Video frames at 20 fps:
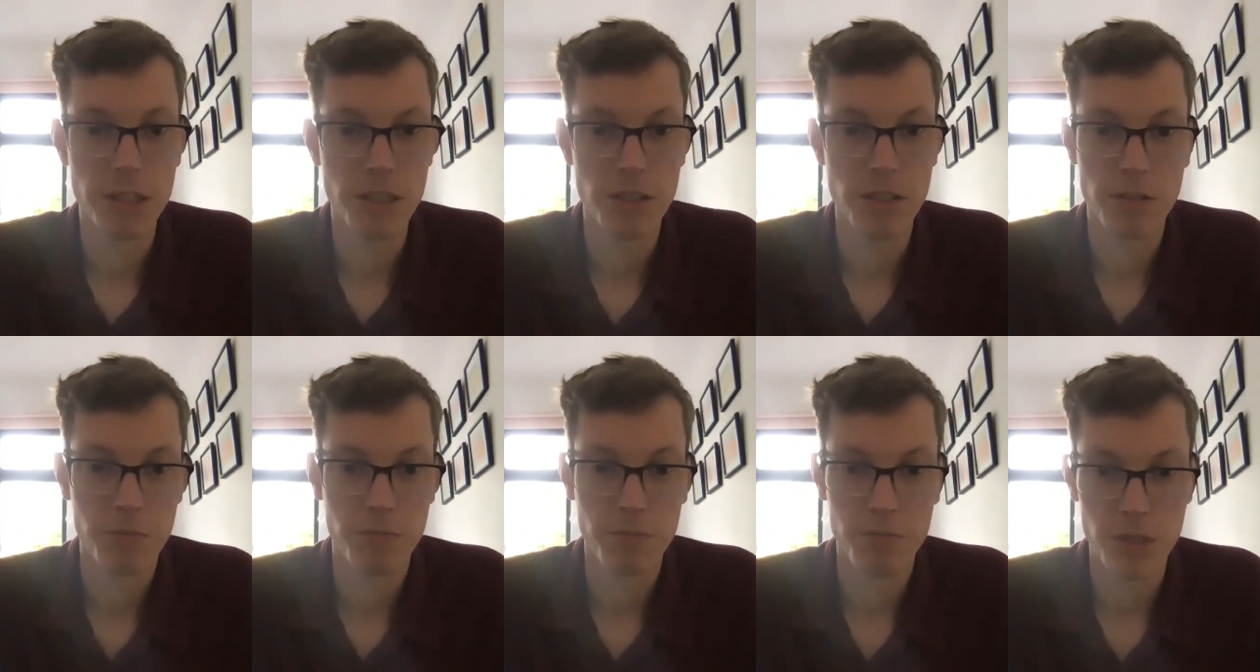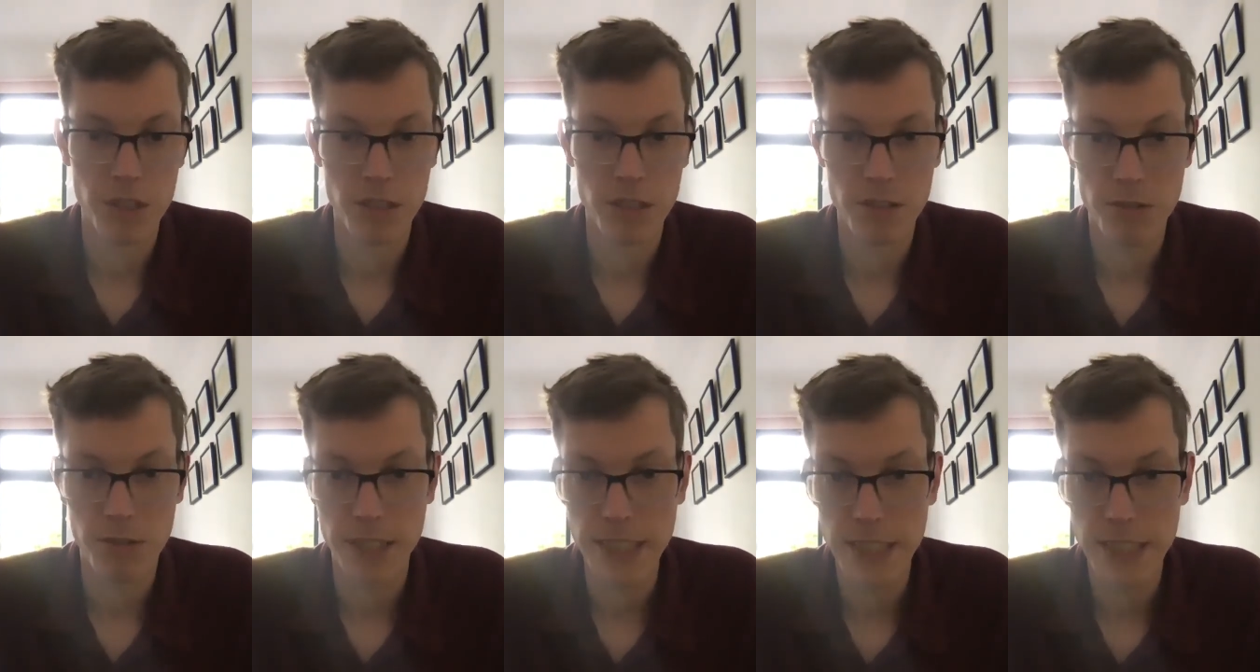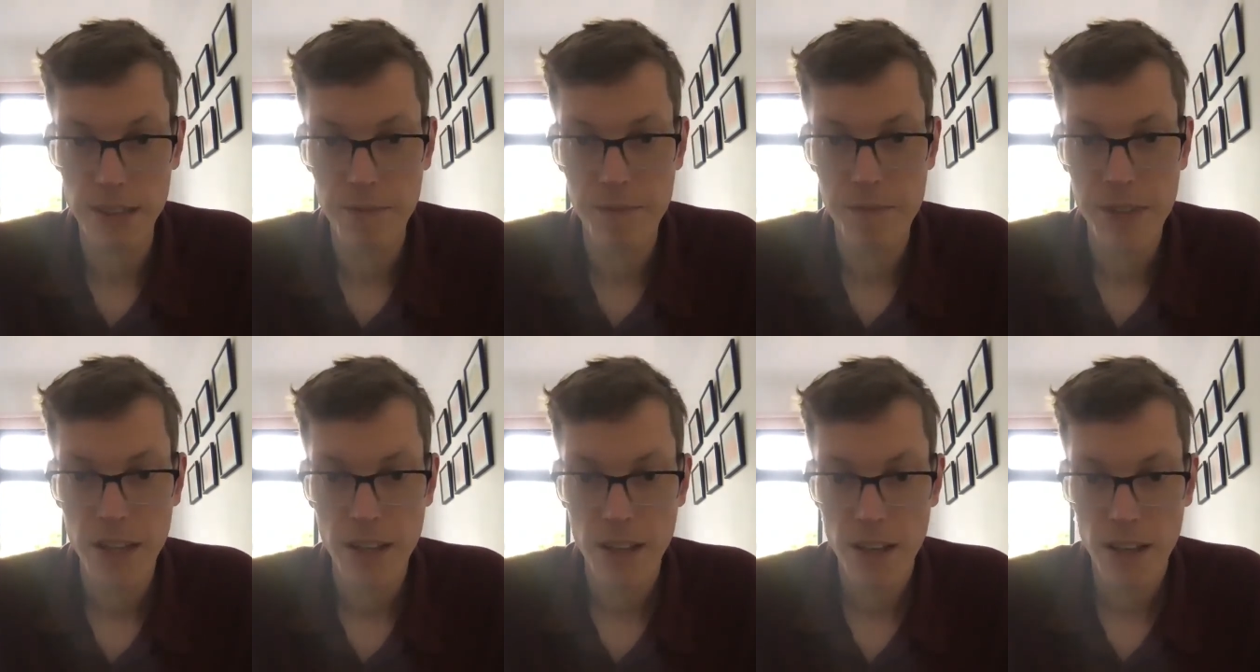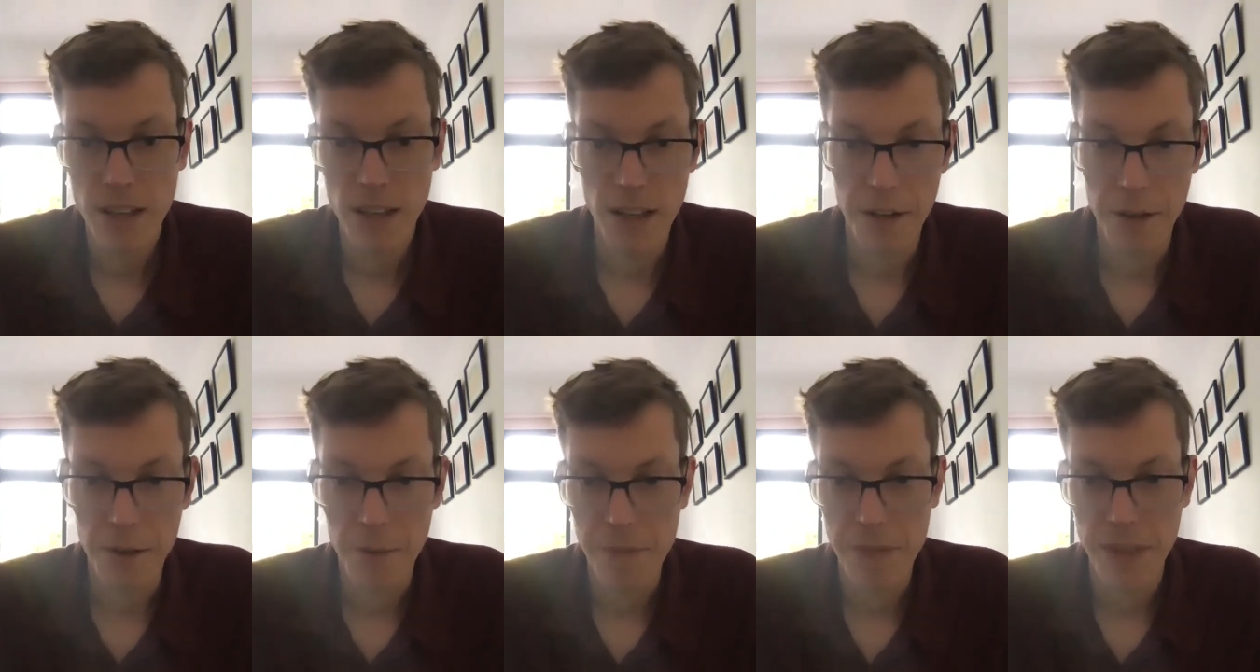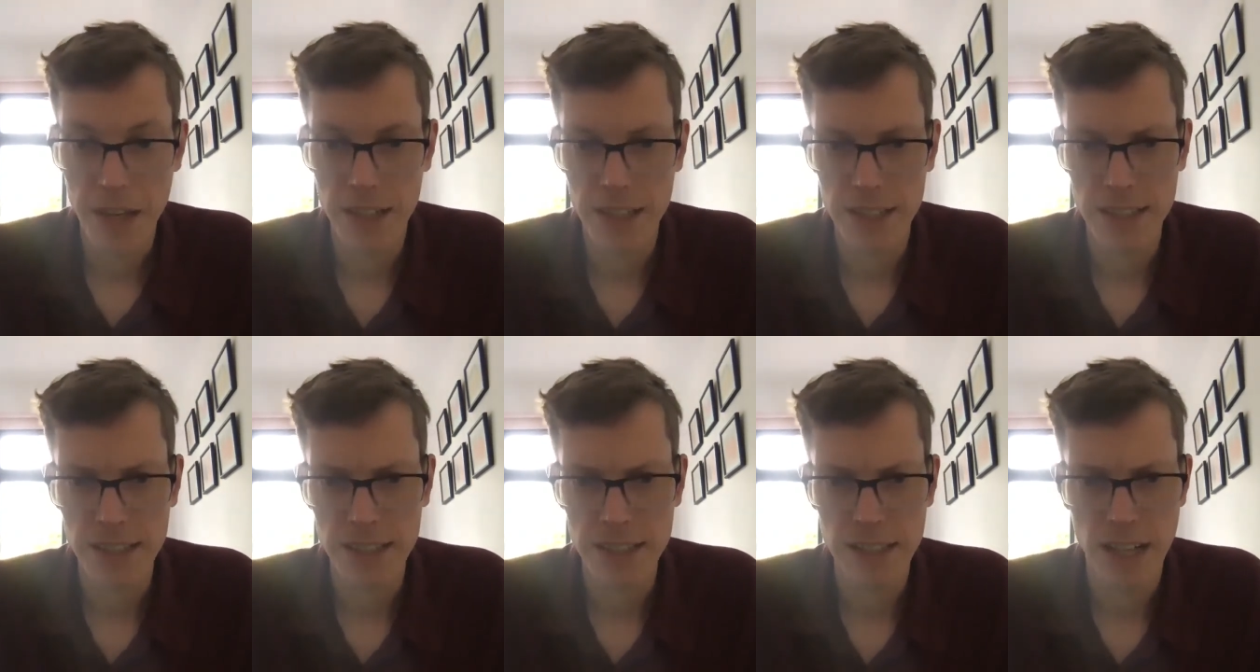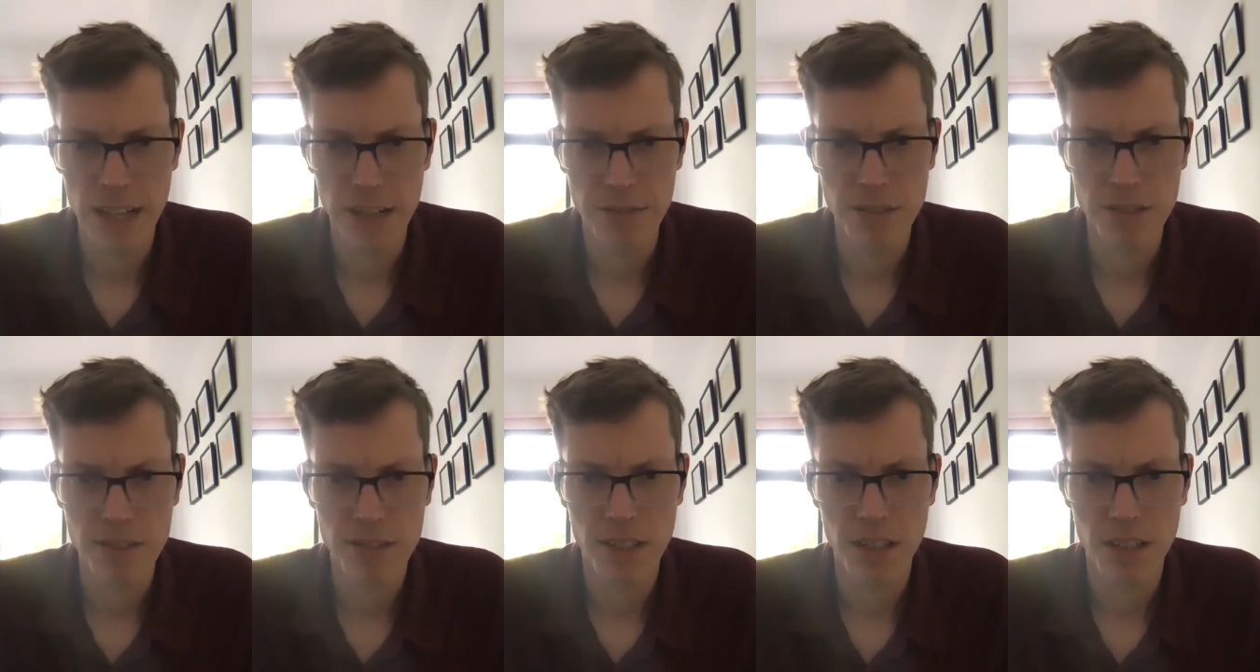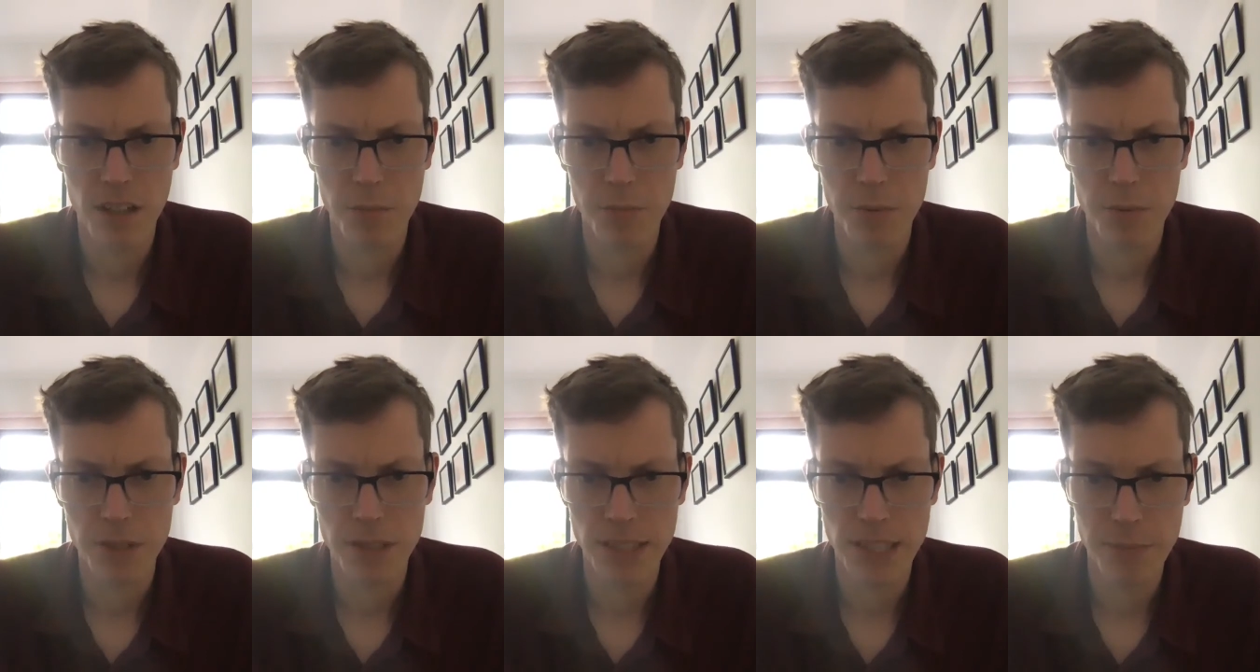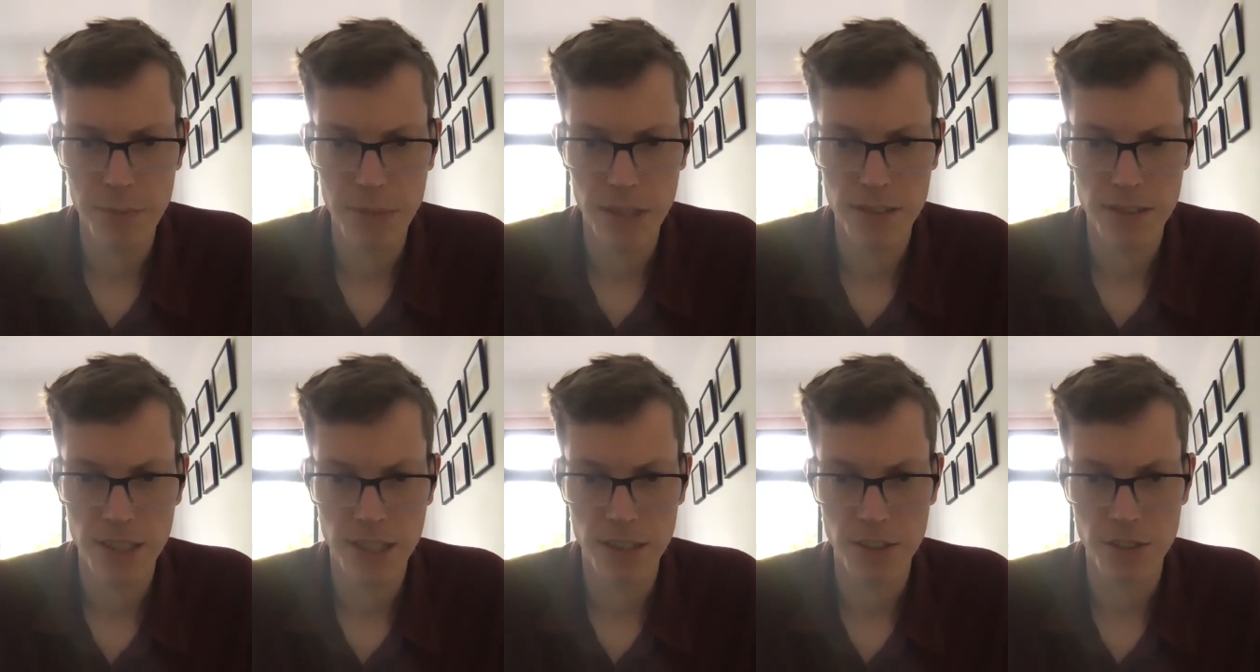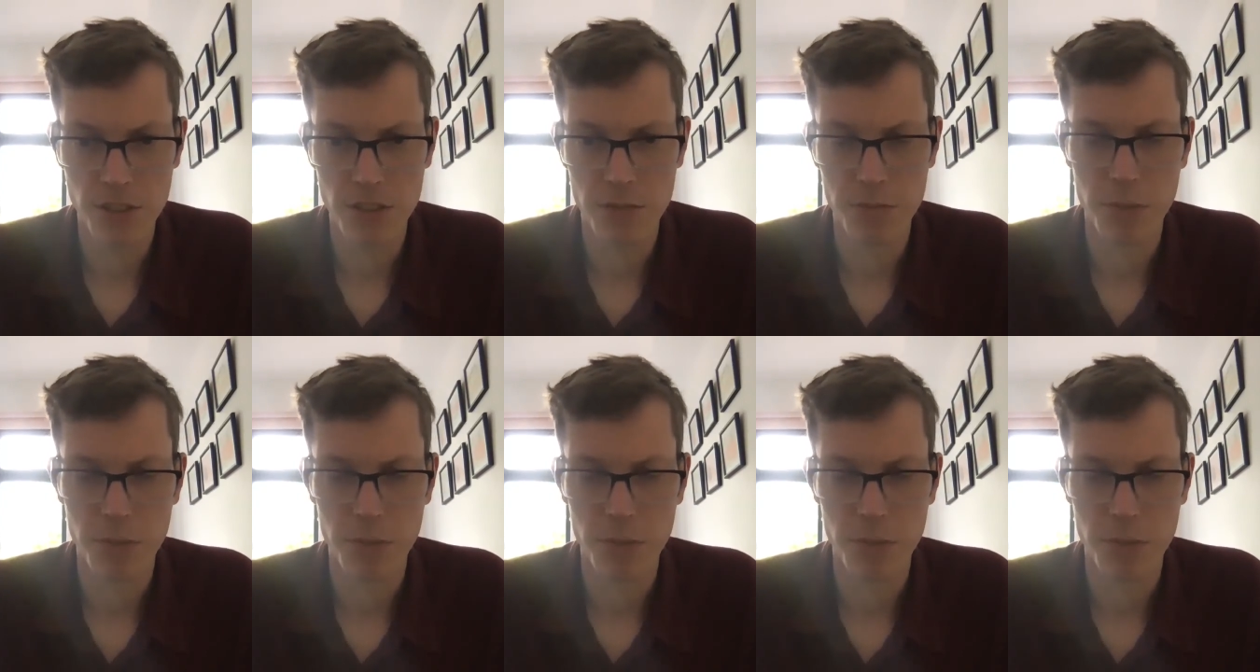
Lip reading: is great. I haven't set up an email signature,